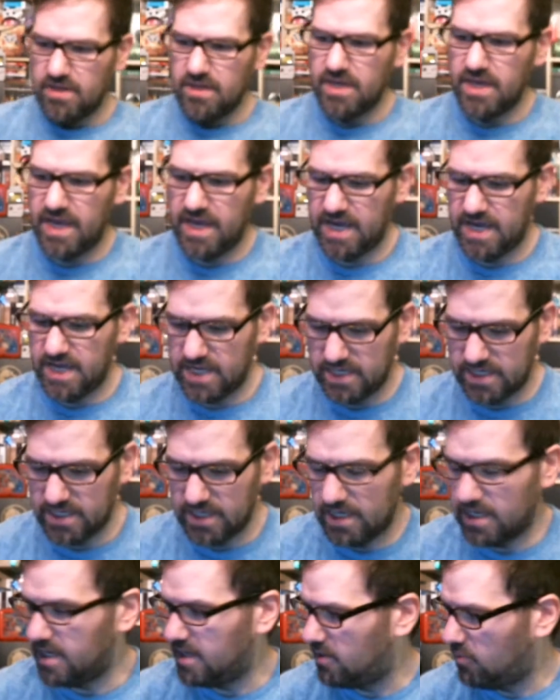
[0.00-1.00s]
And
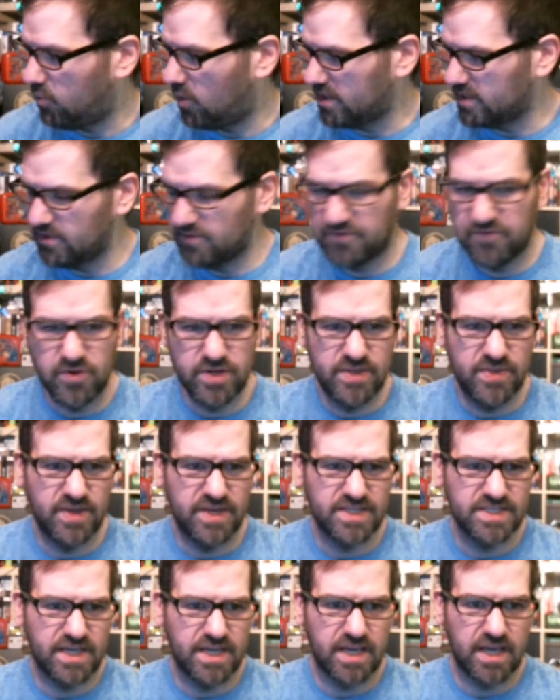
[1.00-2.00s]
one of the free
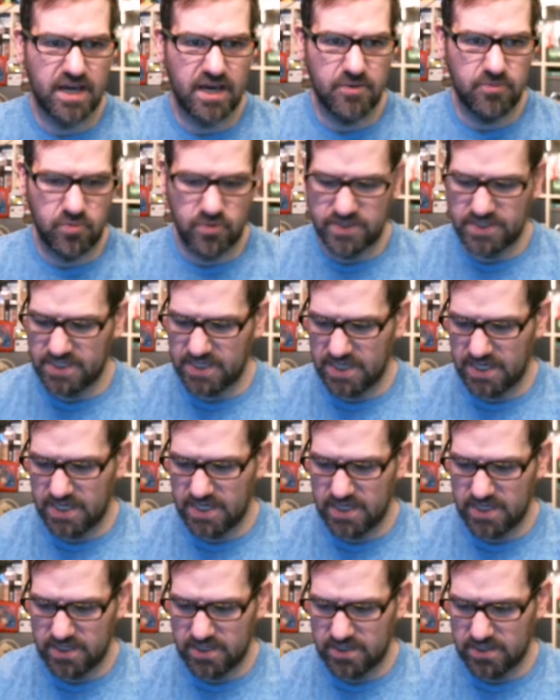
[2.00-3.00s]
things I got was
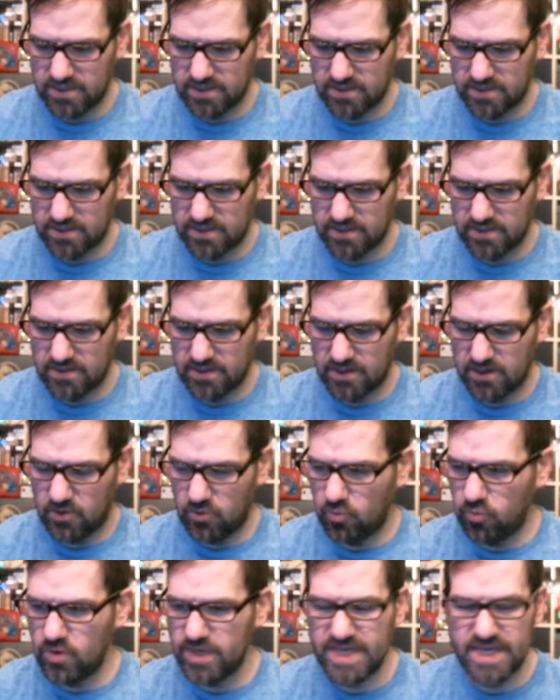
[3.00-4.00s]
a
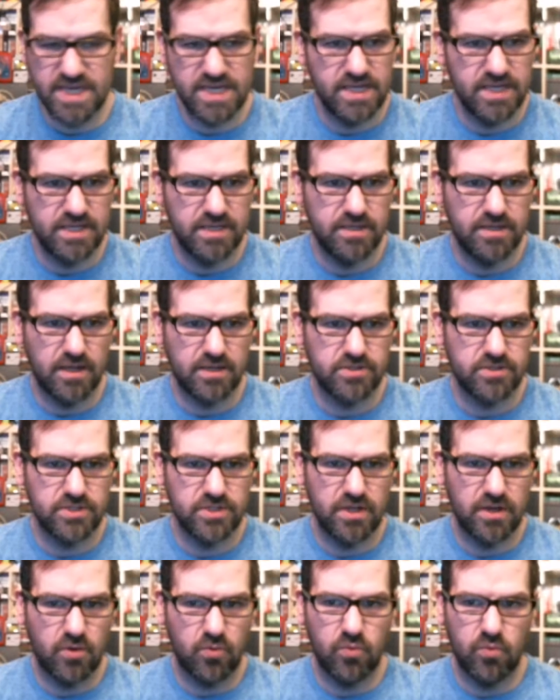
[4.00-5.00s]
Wiimote
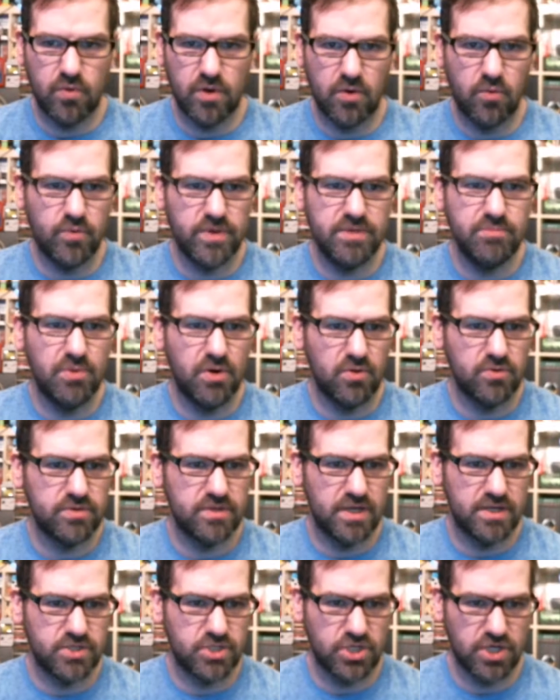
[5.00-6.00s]

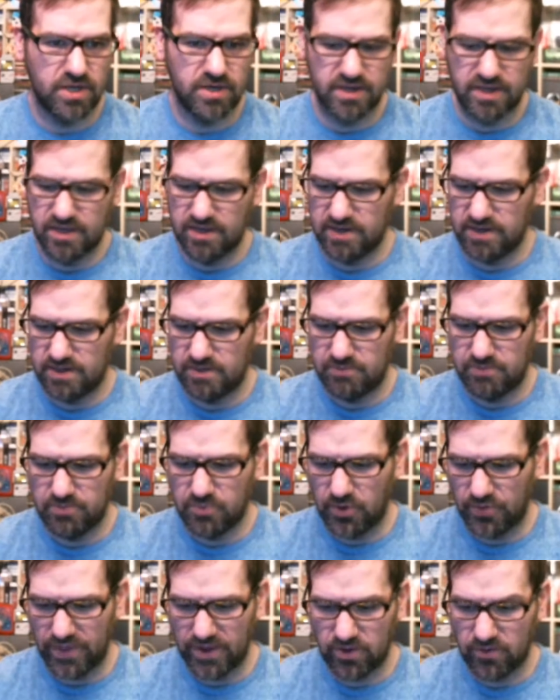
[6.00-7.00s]
nunchuck. I
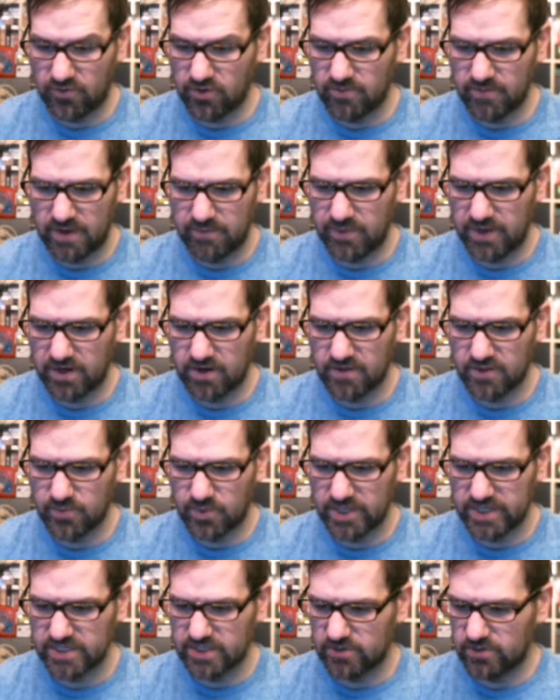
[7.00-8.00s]
put that over at my parents'
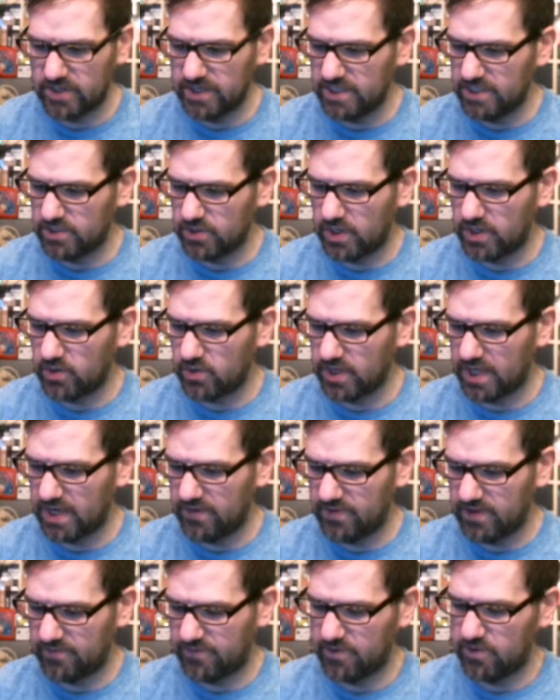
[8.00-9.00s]
place already, so I don't have
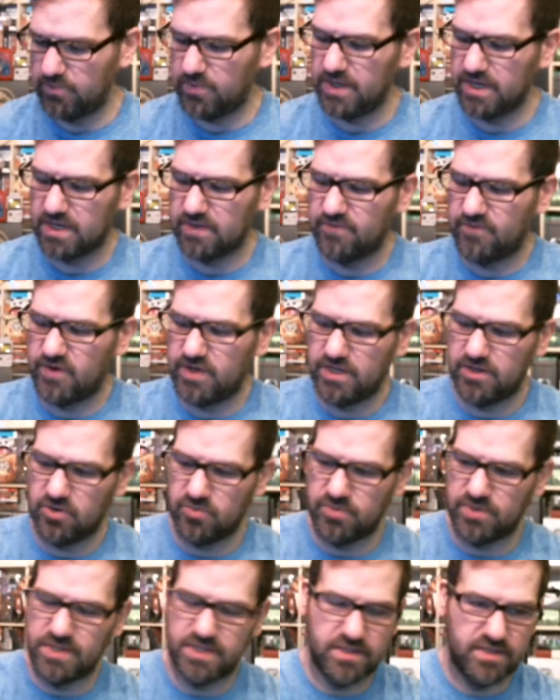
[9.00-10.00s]
that for the pickup video.
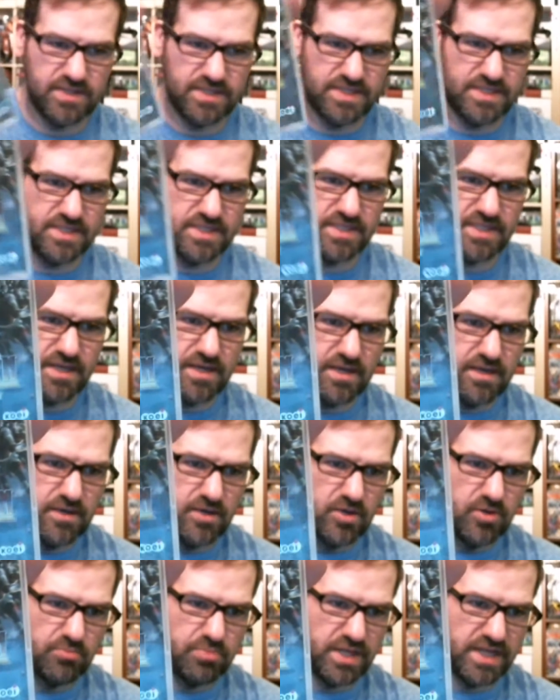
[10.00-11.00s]
But this is
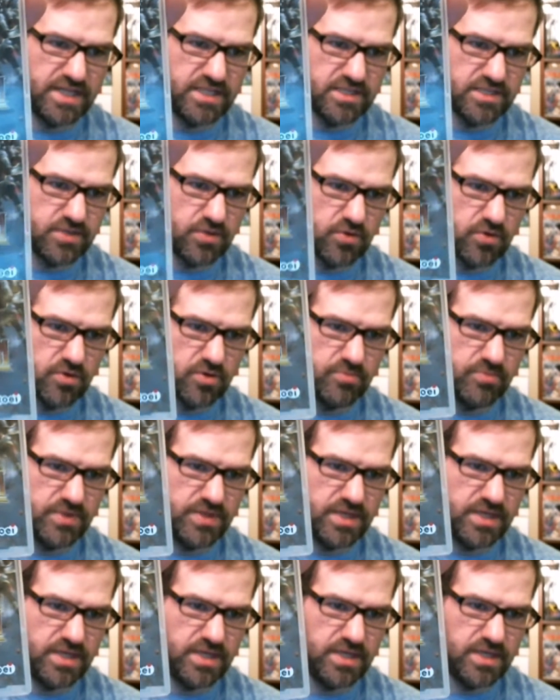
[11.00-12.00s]
Blade Storm,
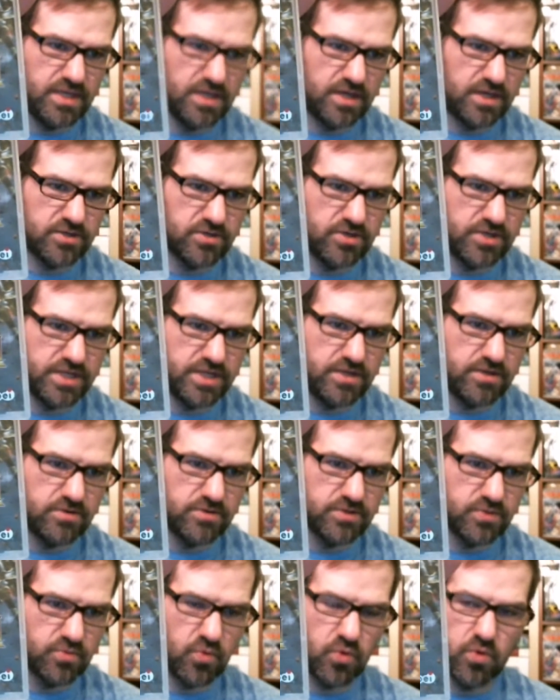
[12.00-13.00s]
the 100
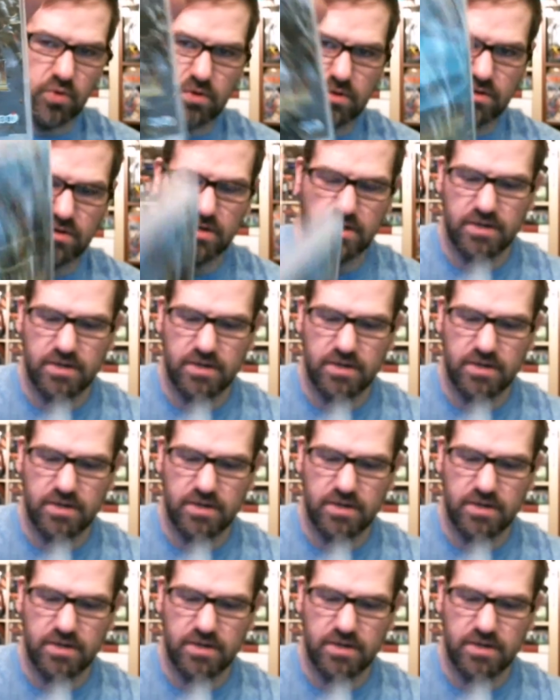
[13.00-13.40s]
Years War.